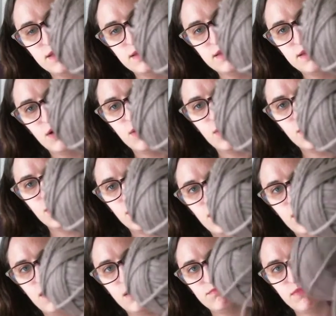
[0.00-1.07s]
So
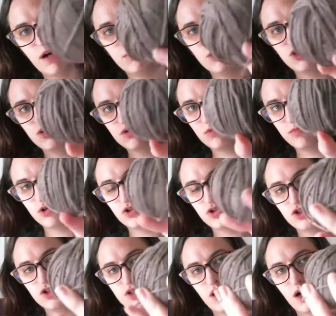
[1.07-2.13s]
I'm not sure how
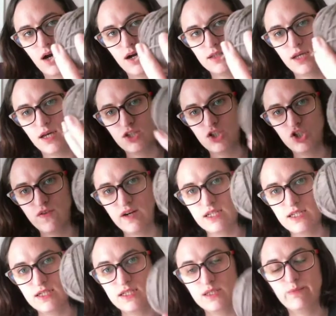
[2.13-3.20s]
much yardage that
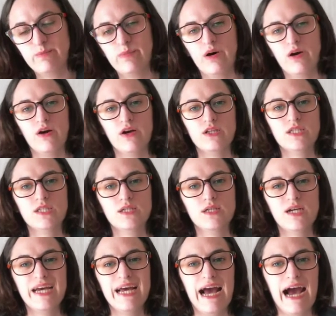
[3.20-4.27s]
is, but
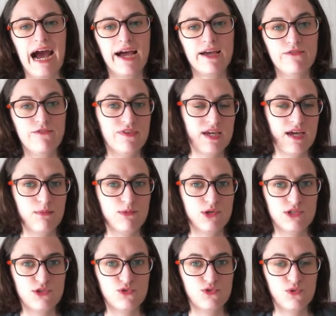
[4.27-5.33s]
I think I'm
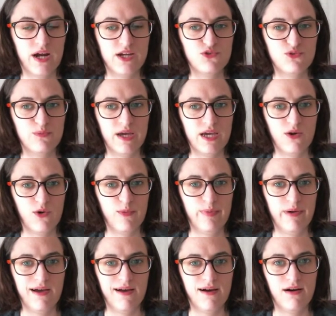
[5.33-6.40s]
going to try to make a
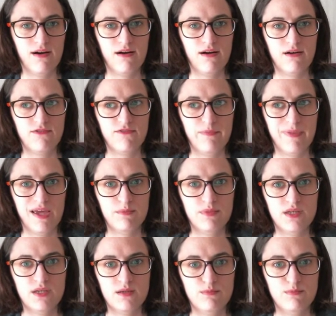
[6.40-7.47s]
pair of
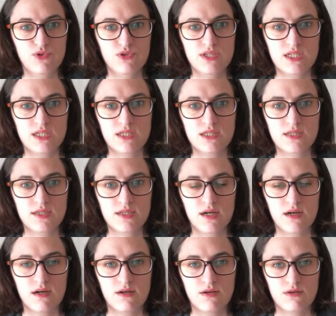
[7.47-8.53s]
baby booties
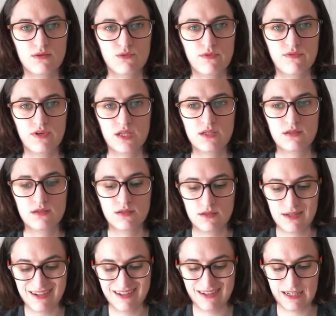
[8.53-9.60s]
with it.
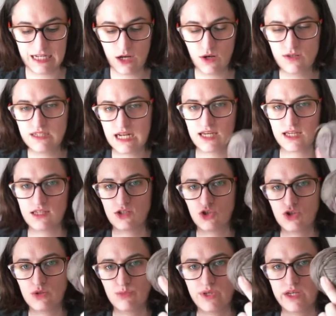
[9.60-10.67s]
It looks like it
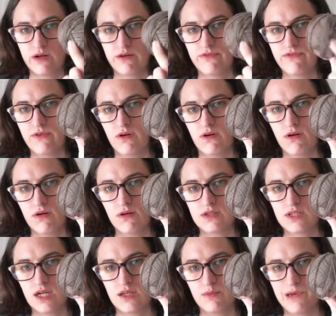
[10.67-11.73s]
should be enough for a
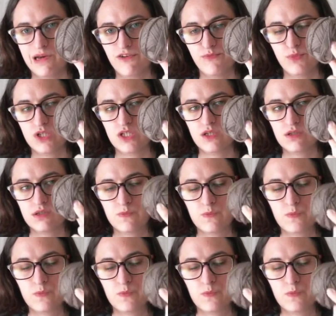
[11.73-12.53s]
tiny pair of booties.